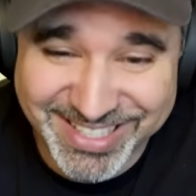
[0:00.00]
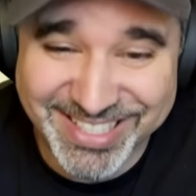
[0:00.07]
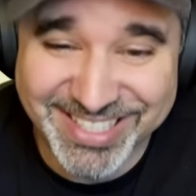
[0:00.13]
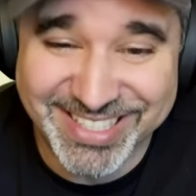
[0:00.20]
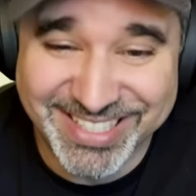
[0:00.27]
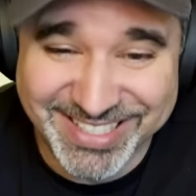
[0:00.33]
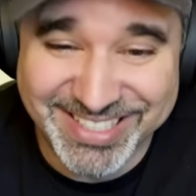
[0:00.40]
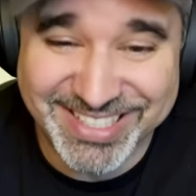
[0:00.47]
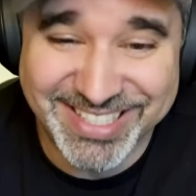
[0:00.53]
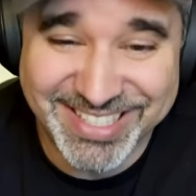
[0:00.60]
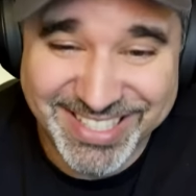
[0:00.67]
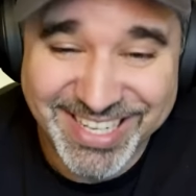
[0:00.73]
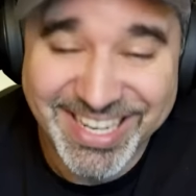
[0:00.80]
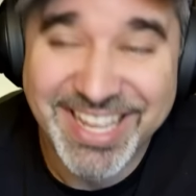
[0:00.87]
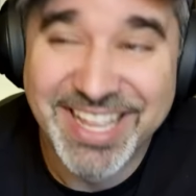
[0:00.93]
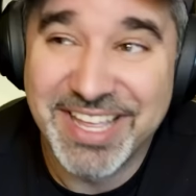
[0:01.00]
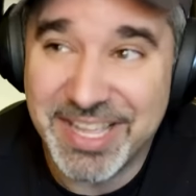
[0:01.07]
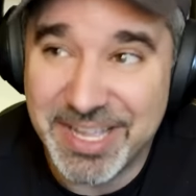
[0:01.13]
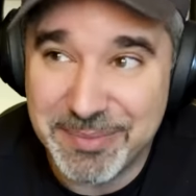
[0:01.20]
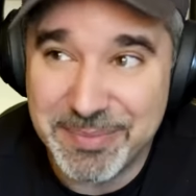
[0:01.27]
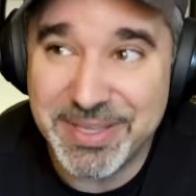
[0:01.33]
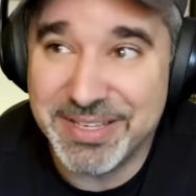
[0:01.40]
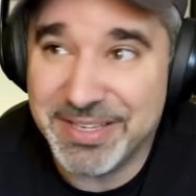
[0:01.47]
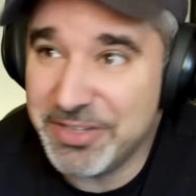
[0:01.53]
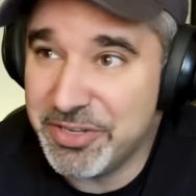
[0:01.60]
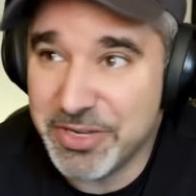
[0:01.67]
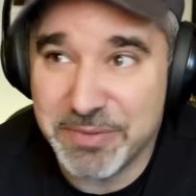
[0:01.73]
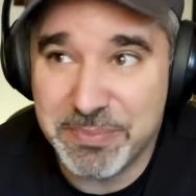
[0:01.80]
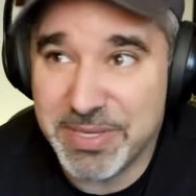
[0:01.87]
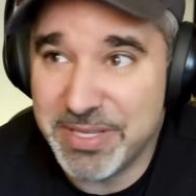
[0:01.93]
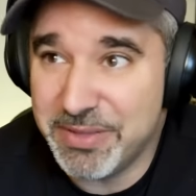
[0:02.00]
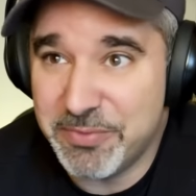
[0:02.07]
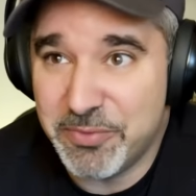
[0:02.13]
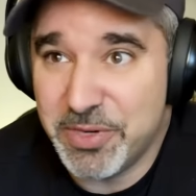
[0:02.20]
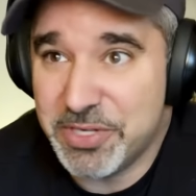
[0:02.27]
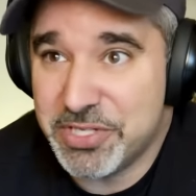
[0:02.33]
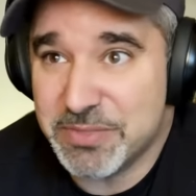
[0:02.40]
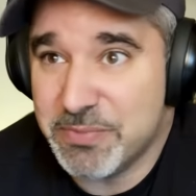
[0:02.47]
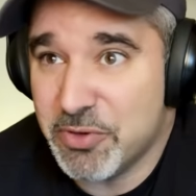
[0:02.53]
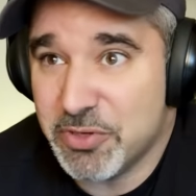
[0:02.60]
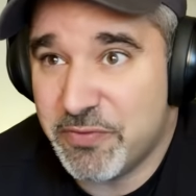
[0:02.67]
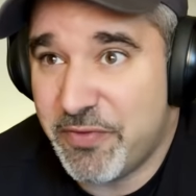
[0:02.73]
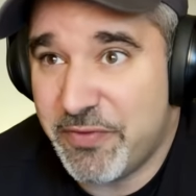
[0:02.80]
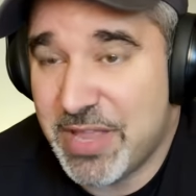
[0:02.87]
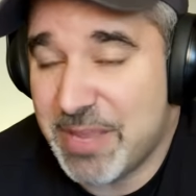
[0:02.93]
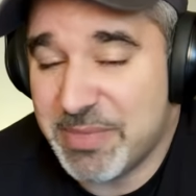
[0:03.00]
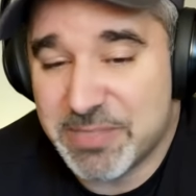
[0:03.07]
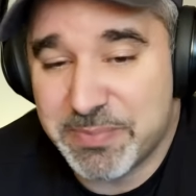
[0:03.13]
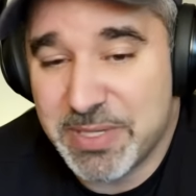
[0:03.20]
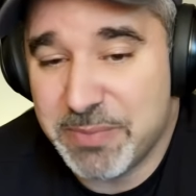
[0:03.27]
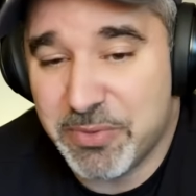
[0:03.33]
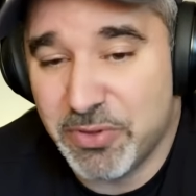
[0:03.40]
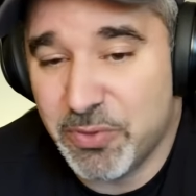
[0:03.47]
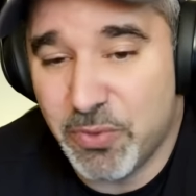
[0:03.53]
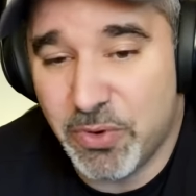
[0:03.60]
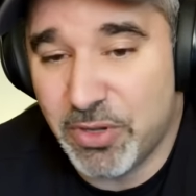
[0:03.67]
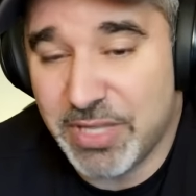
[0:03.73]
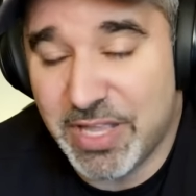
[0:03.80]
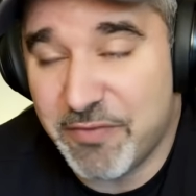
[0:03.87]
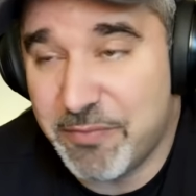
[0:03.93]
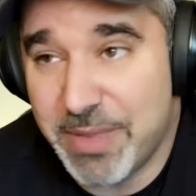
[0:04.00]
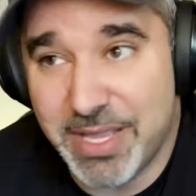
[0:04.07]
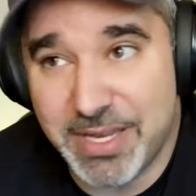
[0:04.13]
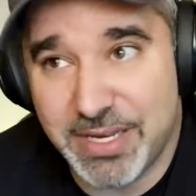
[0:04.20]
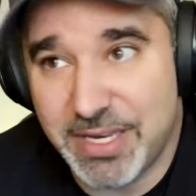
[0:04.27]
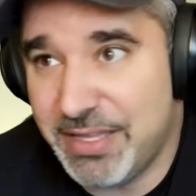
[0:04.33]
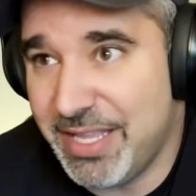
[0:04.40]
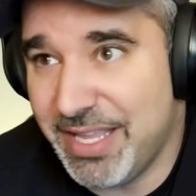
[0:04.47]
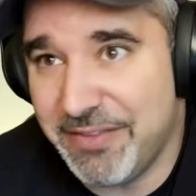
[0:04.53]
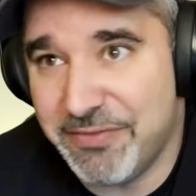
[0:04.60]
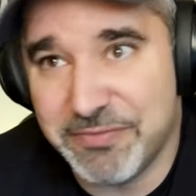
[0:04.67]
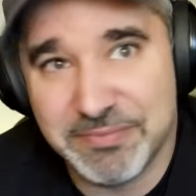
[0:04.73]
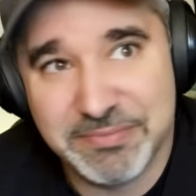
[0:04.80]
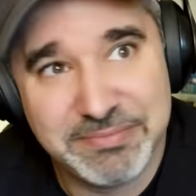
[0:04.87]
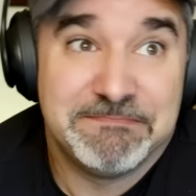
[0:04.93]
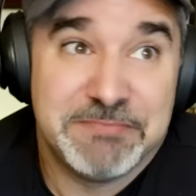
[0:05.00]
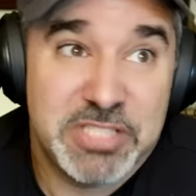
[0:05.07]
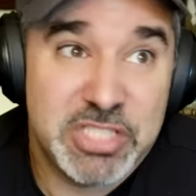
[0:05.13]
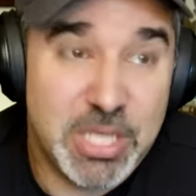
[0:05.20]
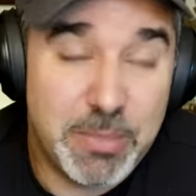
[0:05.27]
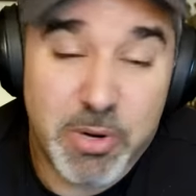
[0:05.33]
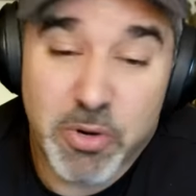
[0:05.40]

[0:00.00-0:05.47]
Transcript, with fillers: oh, yes. I mean, yes. you could be the richest, most famous people in the world I've met, and they some